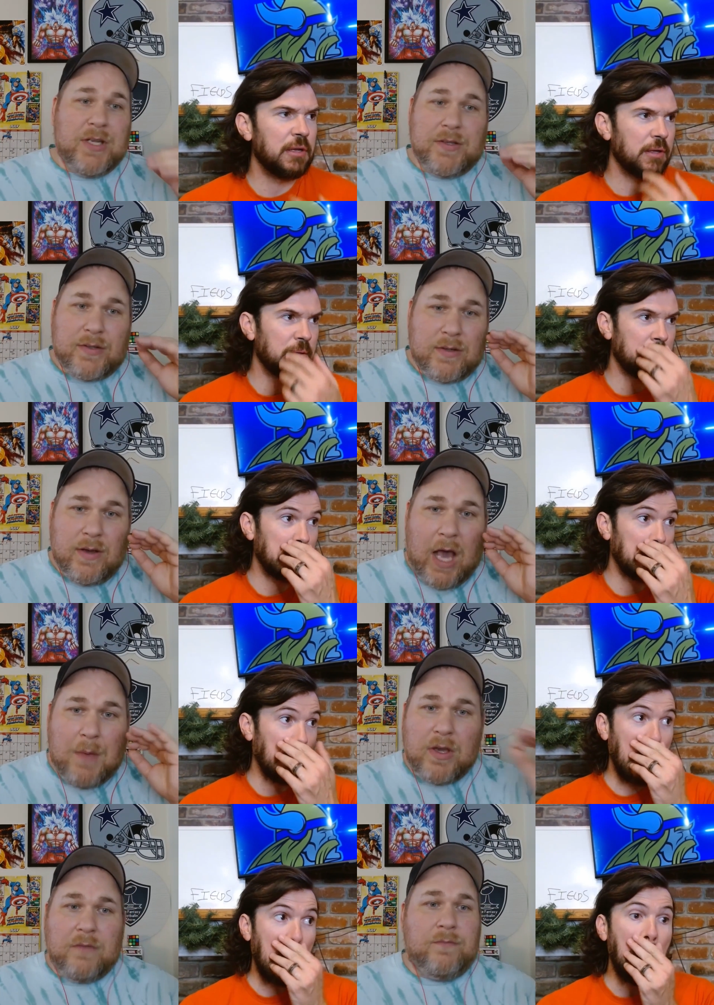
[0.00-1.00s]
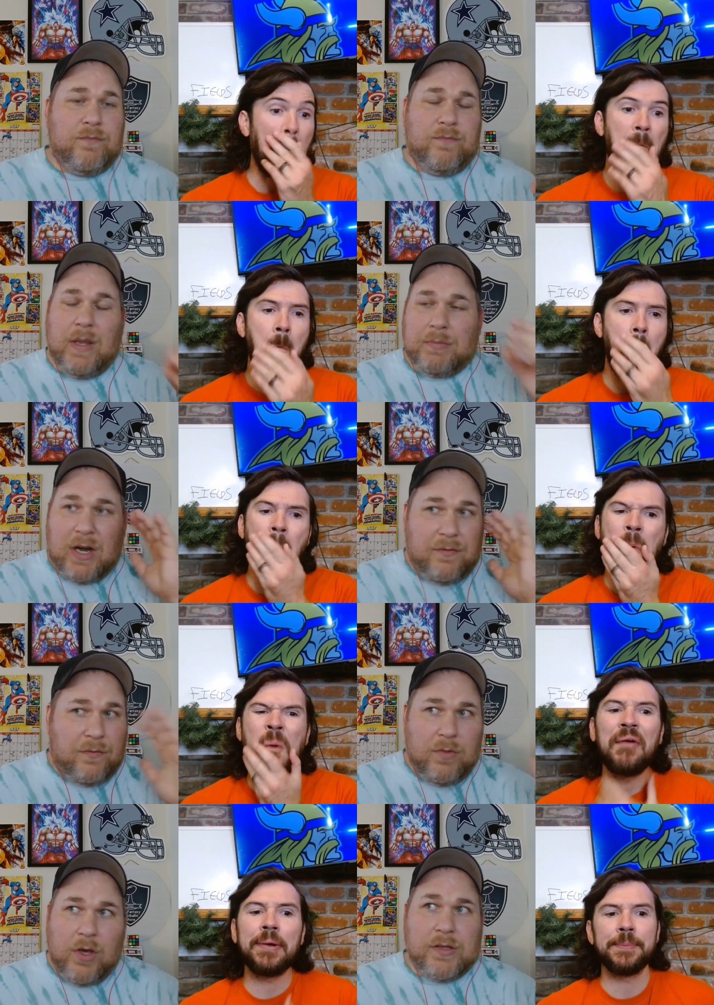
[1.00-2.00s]
Speaker 1: just I'm looking I'm trying to
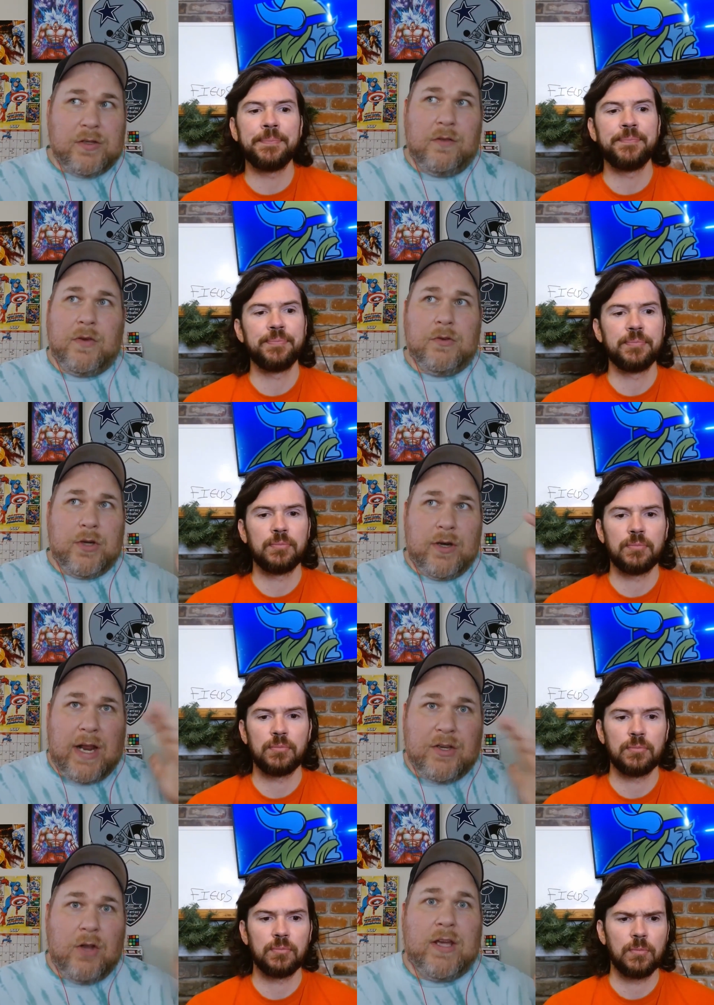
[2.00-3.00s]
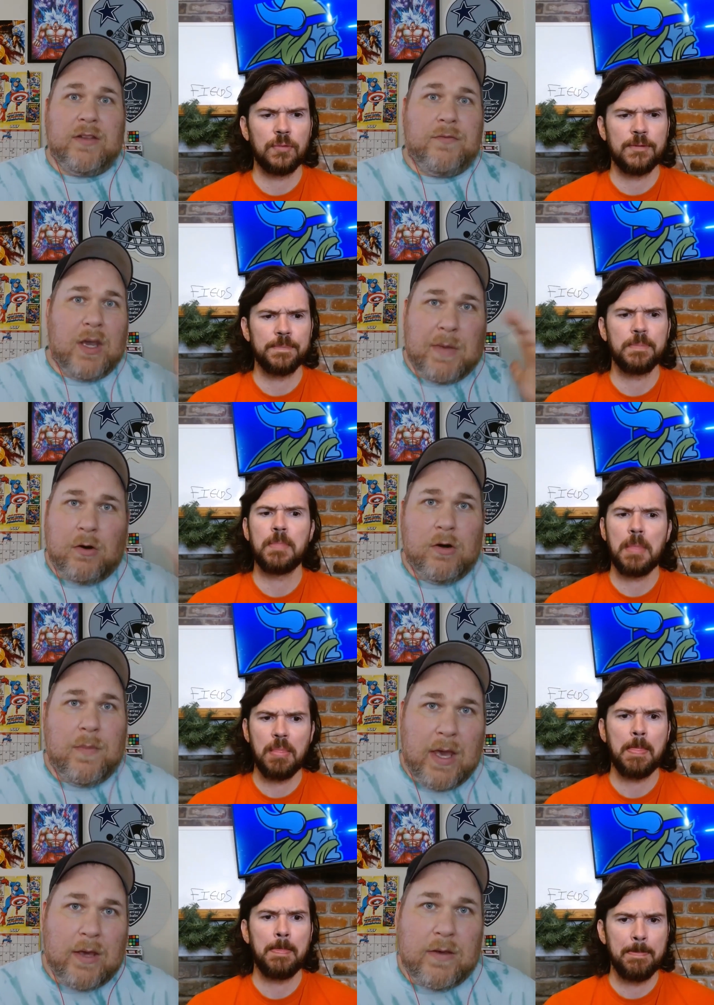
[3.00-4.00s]
look into the future and I don't like the fact my
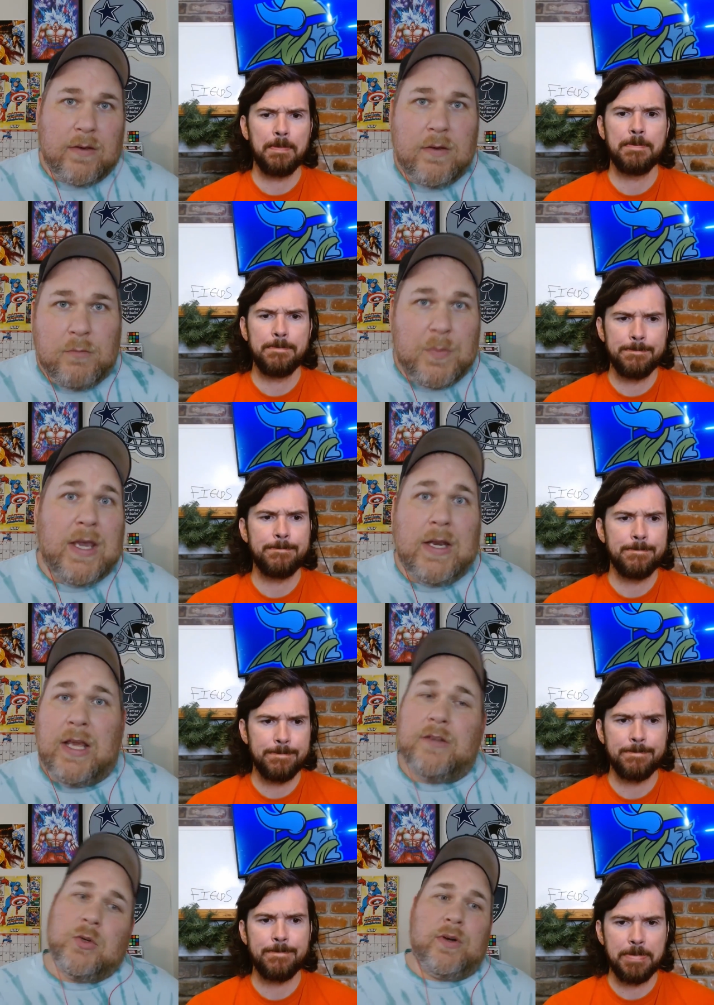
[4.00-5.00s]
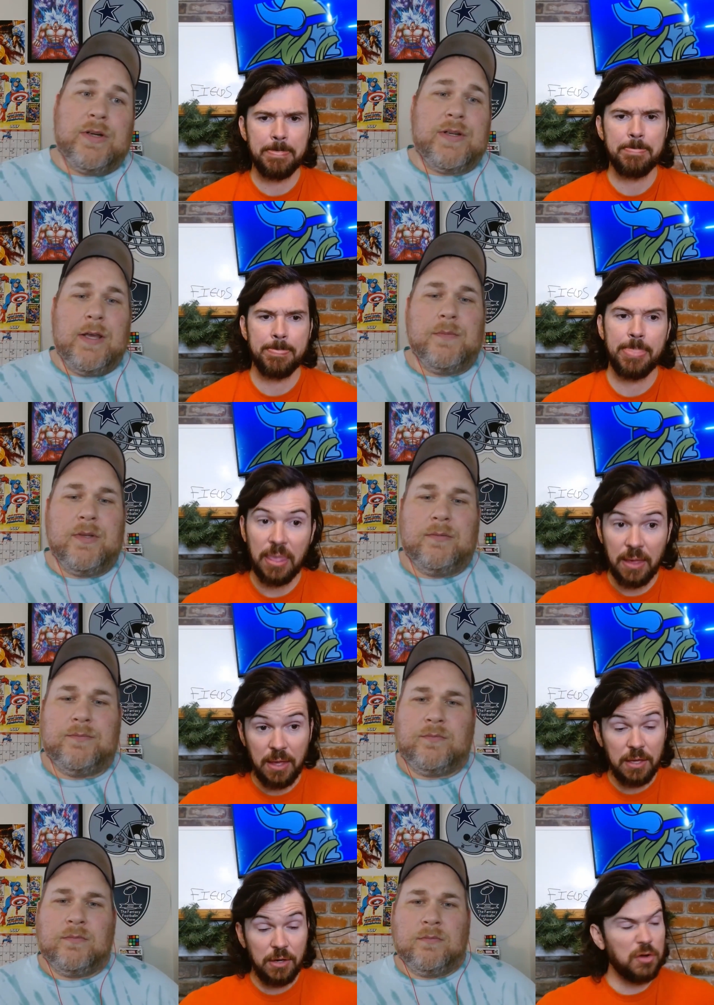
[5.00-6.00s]
quarterback would be getting hit two hundred times.
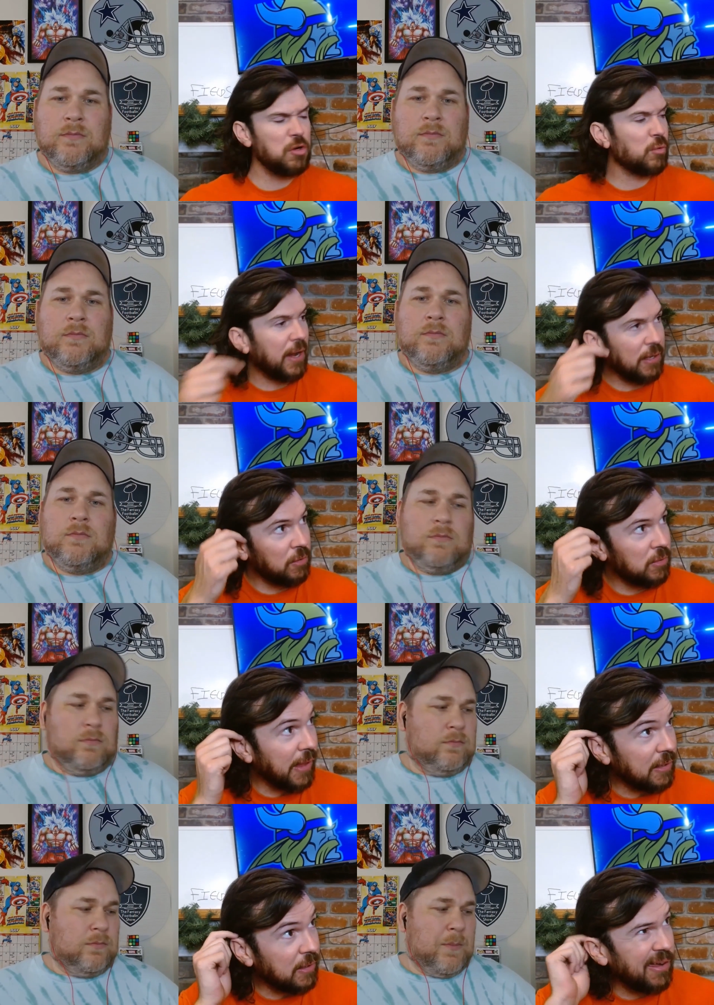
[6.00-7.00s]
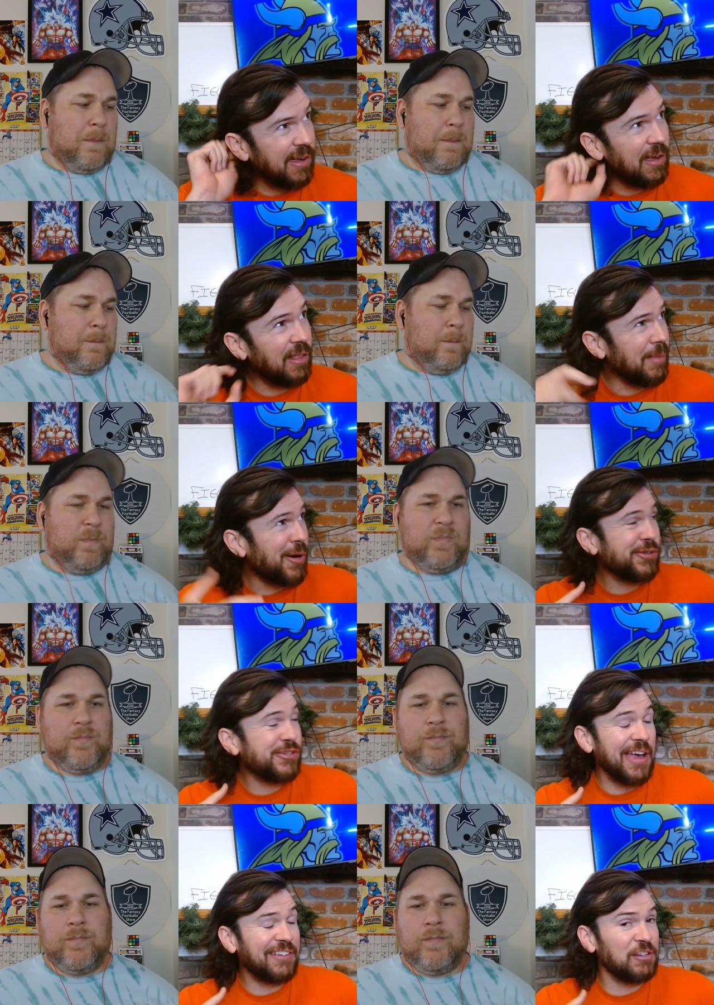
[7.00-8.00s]
Speaker 2: No, and you're right, dude. Like uh, Lamar
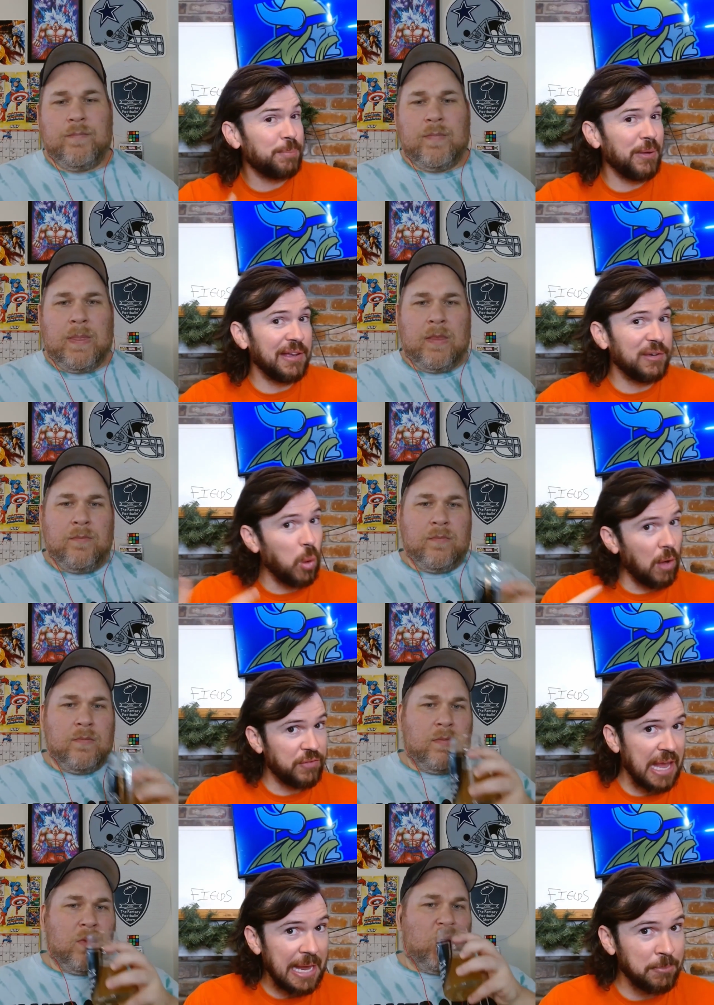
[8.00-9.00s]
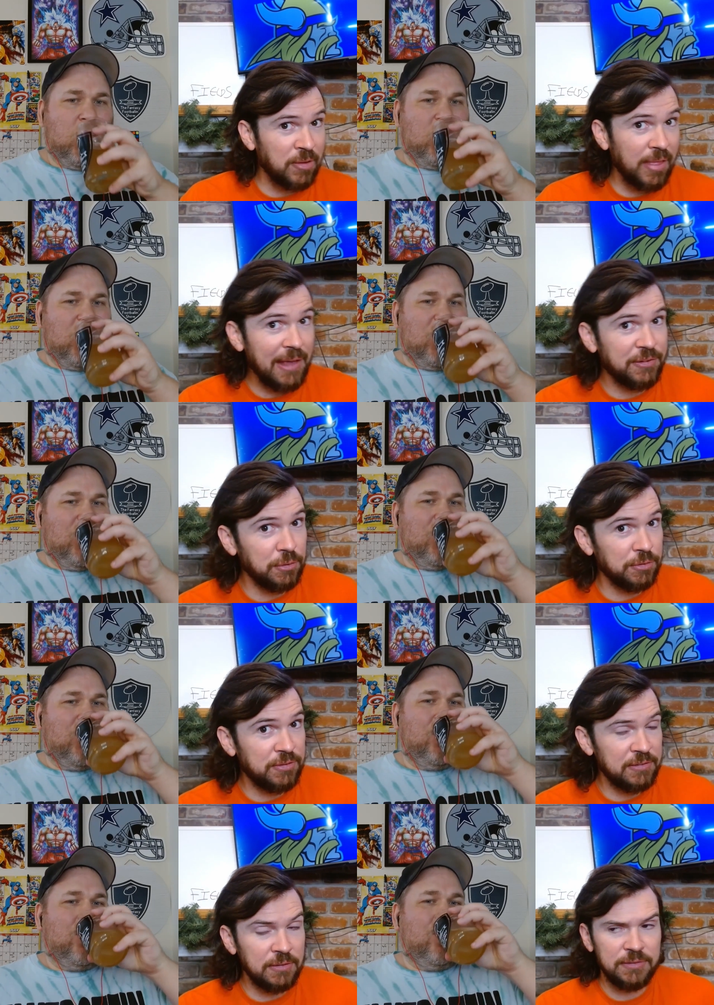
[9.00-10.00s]
Jackson's played 12 games the last two
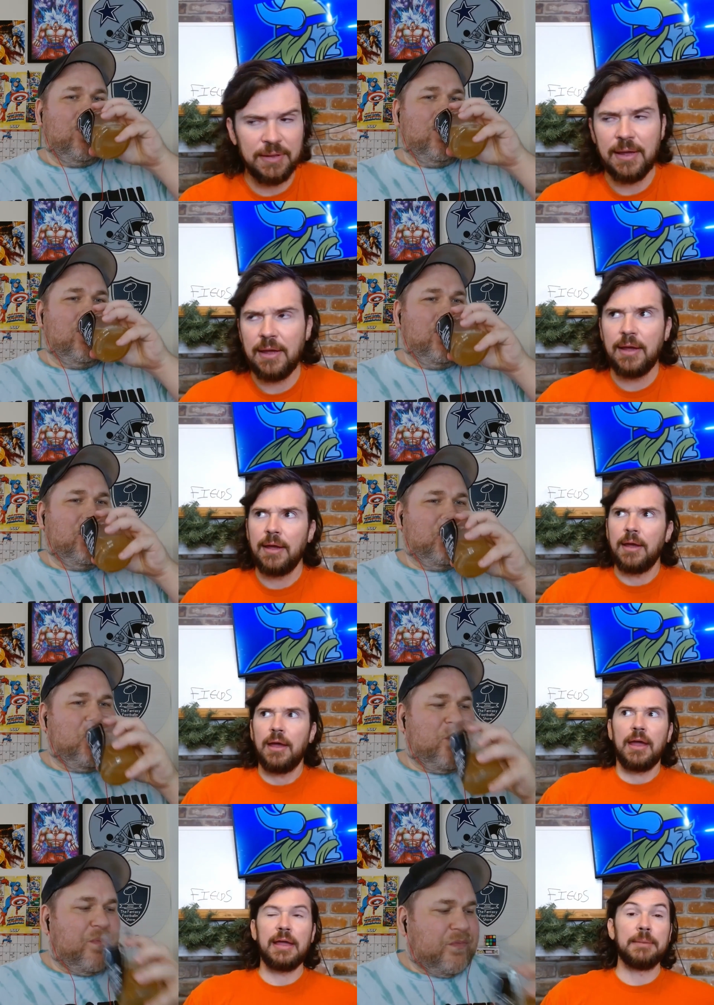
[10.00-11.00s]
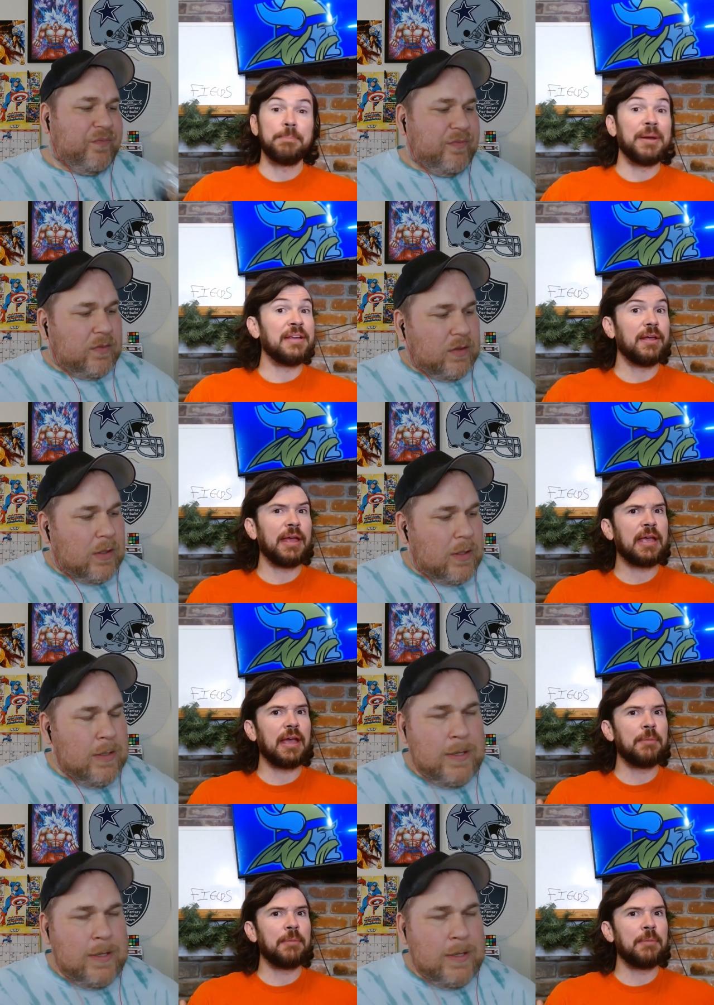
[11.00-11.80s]
seasons, and but he like